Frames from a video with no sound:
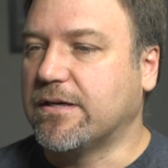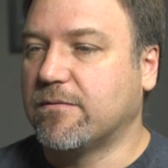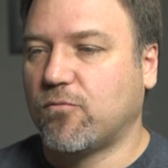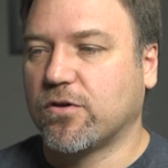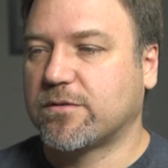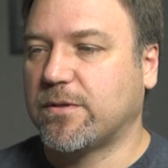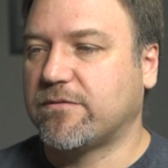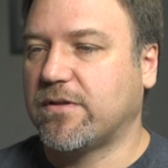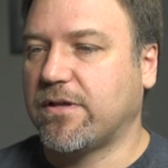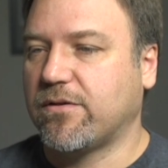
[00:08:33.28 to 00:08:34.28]
More
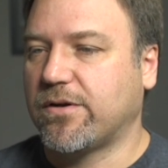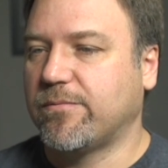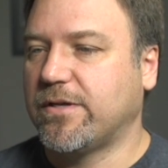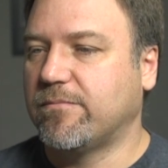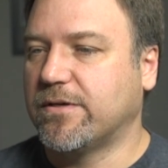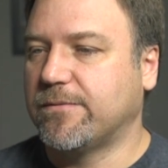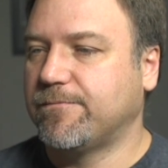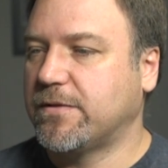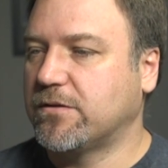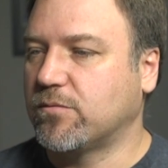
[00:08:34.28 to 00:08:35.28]
expensive than I thought it'd be,
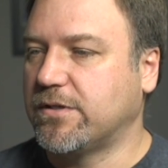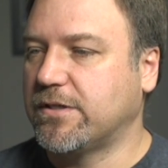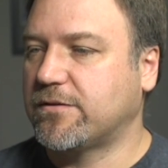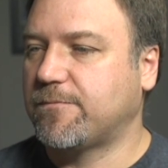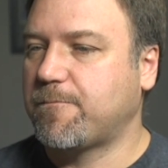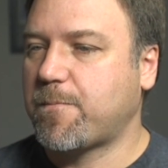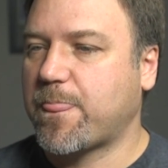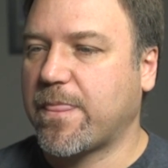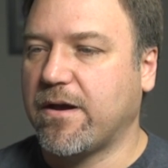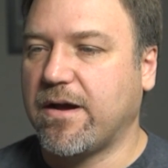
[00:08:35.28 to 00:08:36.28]
but is what it is.
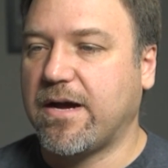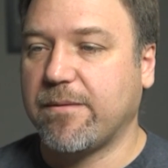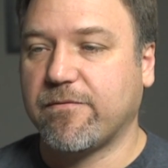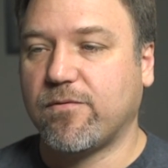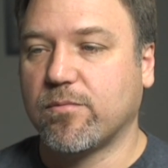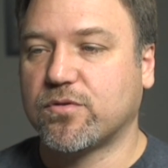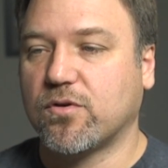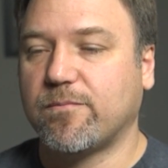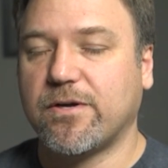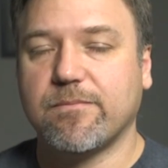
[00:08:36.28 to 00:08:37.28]
High performance
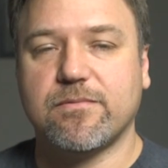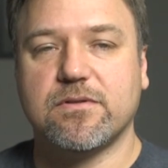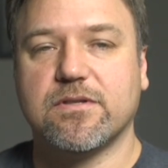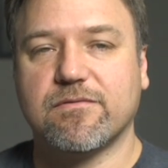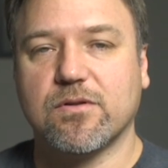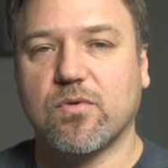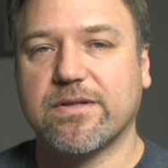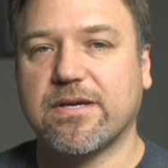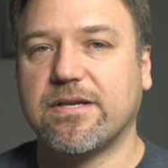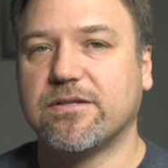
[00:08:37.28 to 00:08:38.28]
oil pump, you definitely
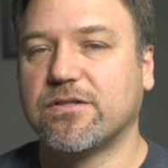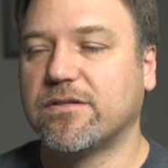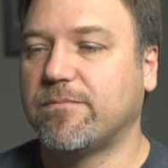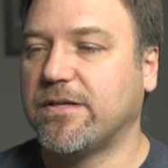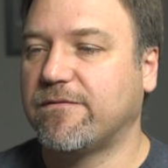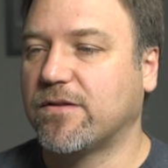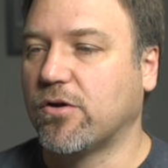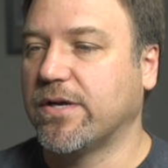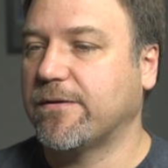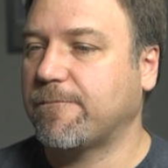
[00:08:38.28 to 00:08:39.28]
want that engine to be
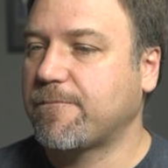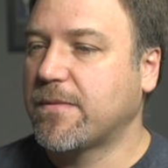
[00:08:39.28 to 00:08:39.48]
flowing.